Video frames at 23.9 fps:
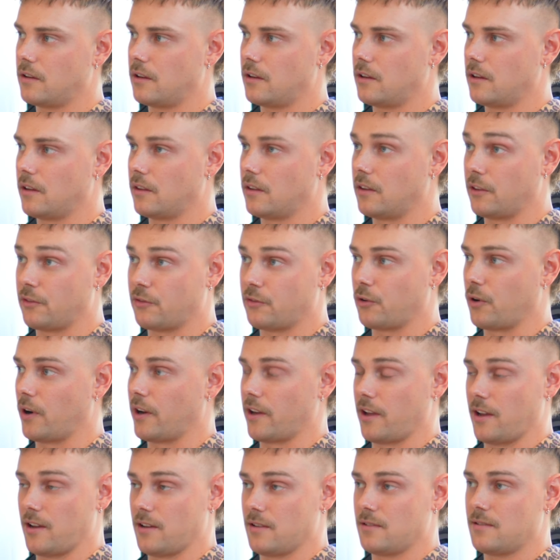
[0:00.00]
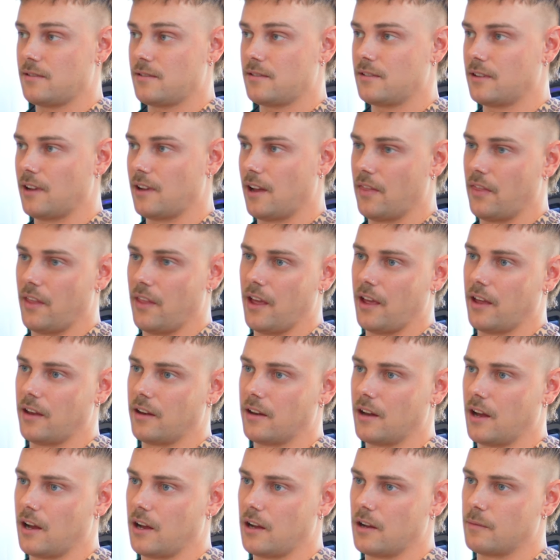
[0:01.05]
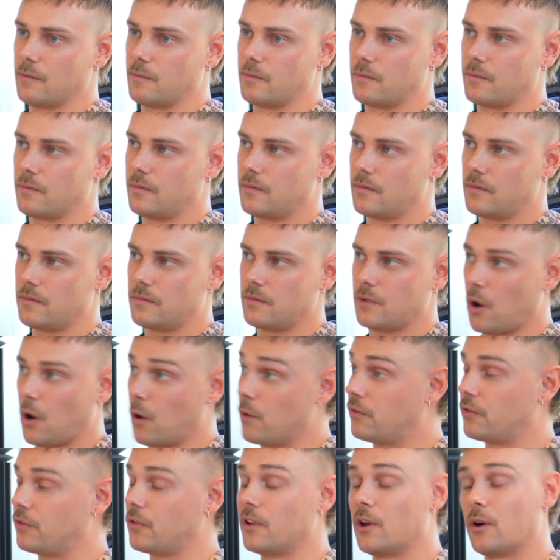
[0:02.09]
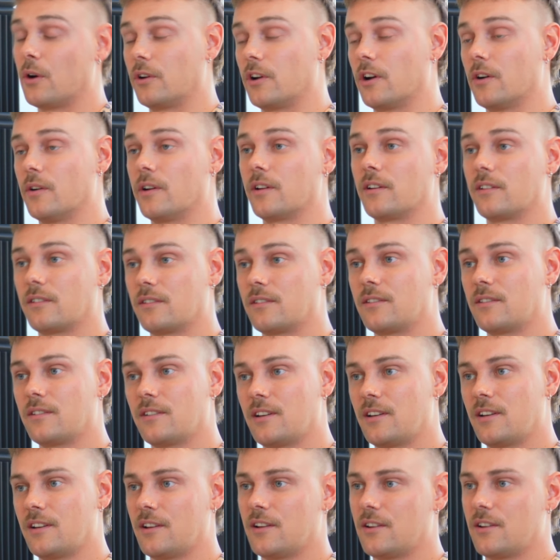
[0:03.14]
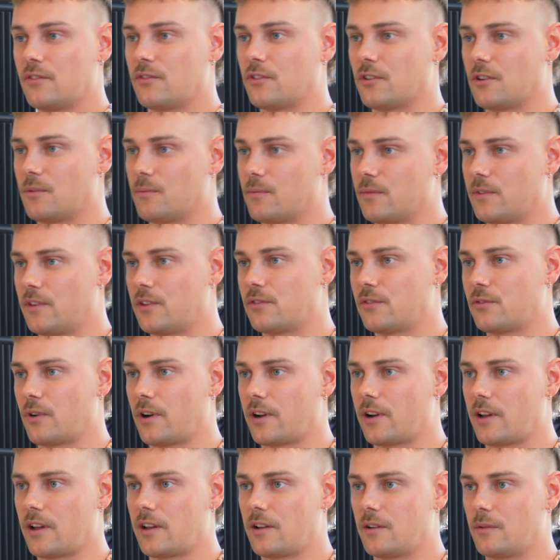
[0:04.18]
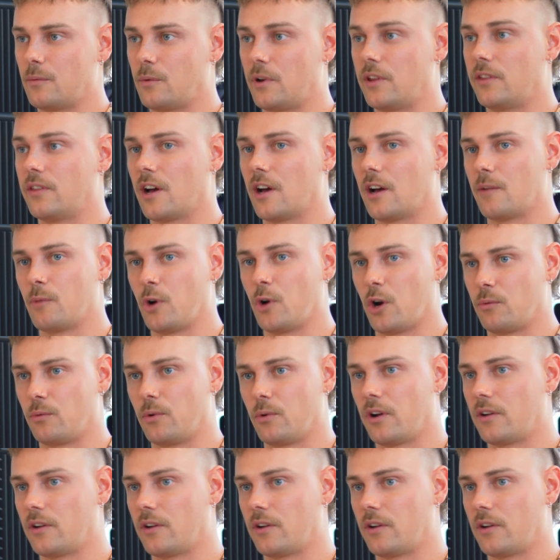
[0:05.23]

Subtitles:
this Friday, and then hopefully ongoing from this Friday with Homegrown